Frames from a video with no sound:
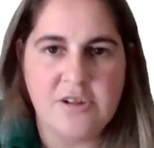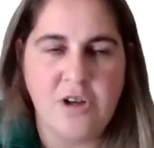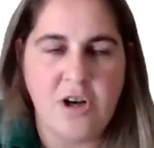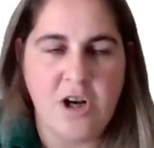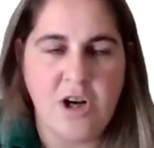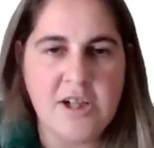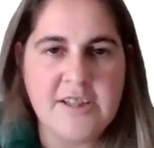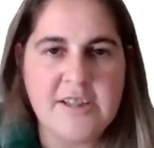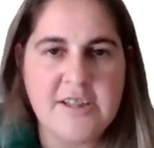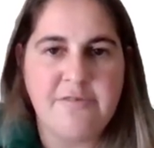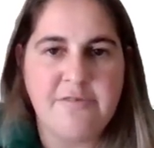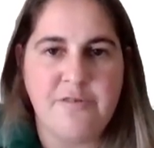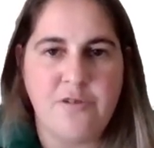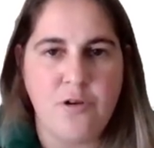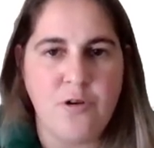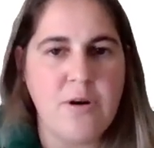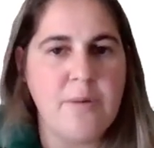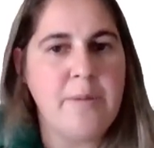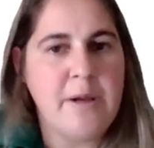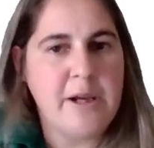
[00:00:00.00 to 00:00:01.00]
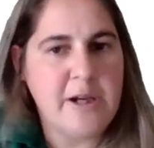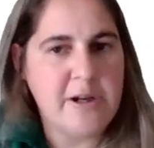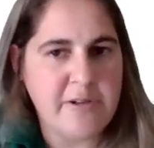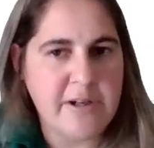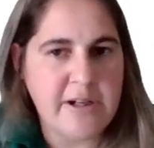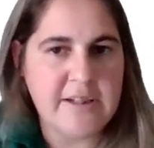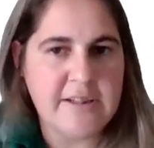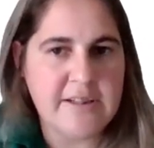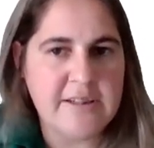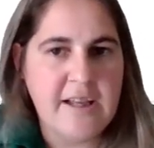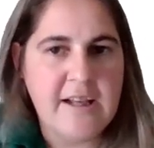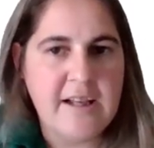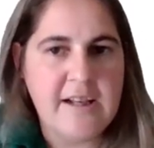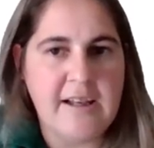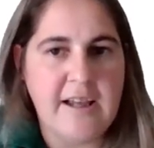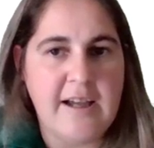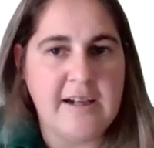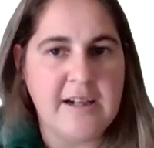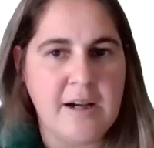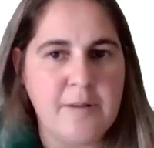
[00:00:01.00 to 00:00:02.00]
not for a period,
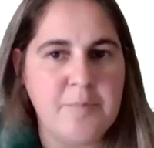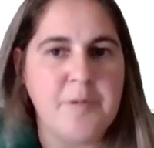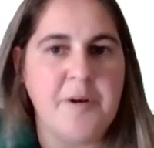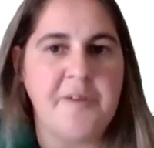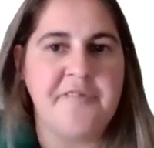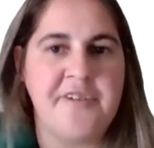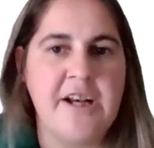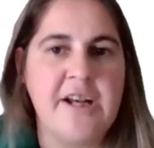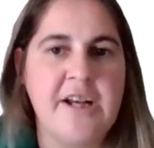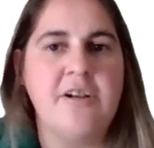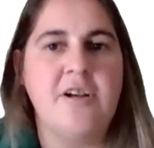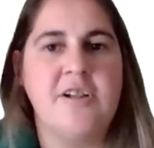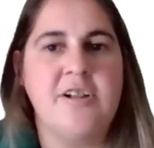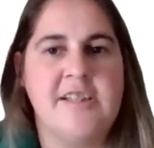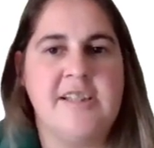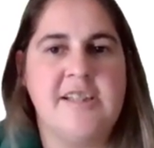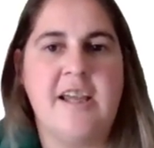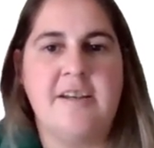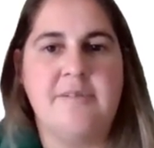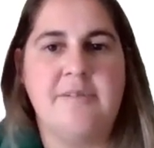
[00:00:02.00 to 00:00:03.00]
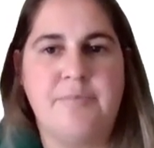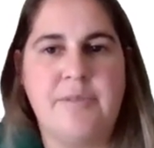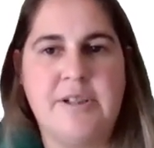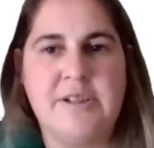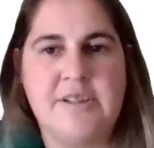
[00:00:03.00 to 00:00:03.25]
like our profit and loss statement.